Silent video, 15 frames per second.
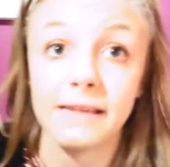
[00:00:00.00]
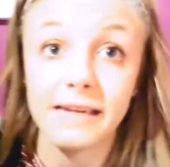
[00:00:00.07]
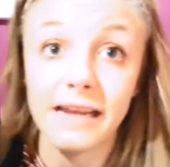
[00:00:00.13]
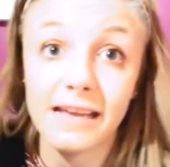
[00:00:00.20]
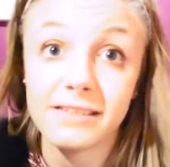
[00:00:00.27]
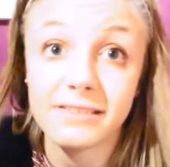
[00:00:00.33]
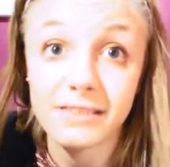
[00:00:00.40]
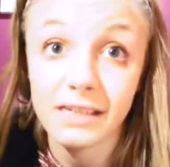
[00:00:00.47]
And the
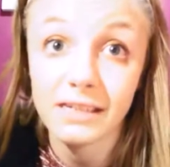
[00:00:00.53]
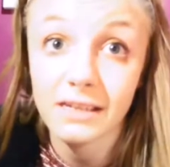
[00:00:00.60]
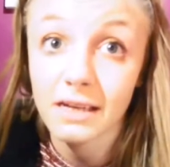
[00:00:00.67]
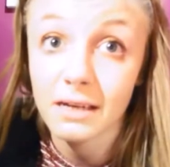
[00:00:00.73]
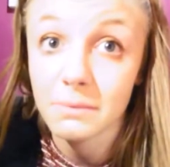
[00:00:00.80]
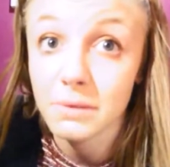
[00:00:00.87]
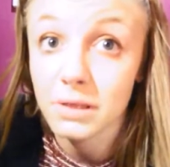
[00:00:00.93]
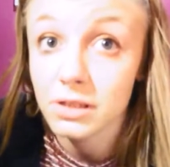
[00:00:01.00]
next thing
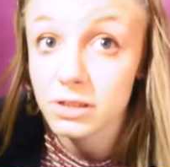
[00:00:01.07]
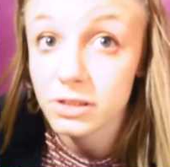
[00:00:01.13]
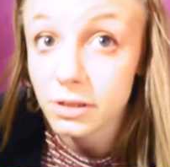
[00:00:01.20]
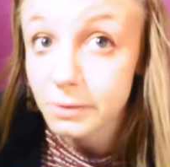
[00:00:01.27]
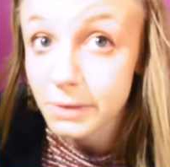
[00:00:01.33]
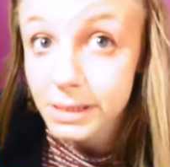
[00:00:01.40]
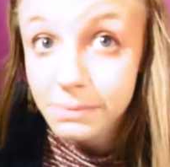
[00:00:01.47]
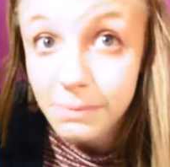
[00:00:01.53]
I'm going
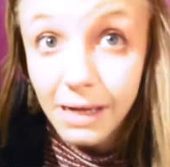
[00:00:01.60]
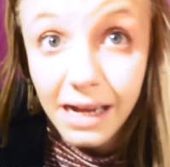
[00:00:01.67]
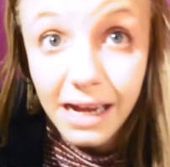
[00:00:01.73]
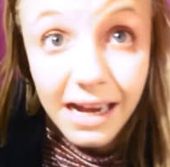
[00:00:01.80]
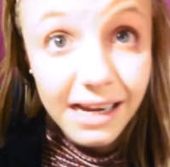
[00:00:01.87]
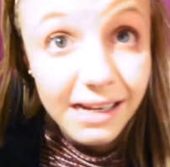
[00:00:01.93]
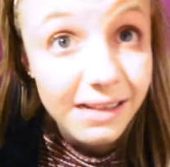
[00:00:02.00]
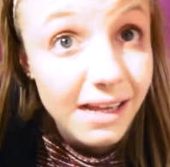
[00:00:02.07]
to do is my
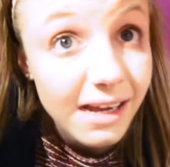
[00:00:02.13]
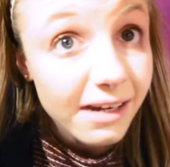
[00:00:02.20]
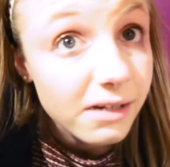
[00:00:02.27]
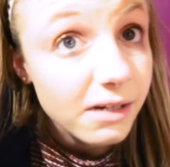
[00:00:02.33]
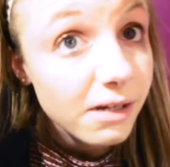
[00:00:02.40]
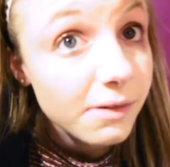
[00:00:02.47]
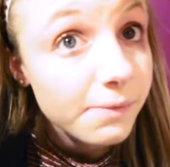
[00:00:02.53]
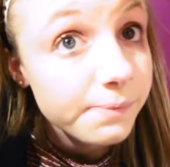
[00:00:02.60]
eyeliner,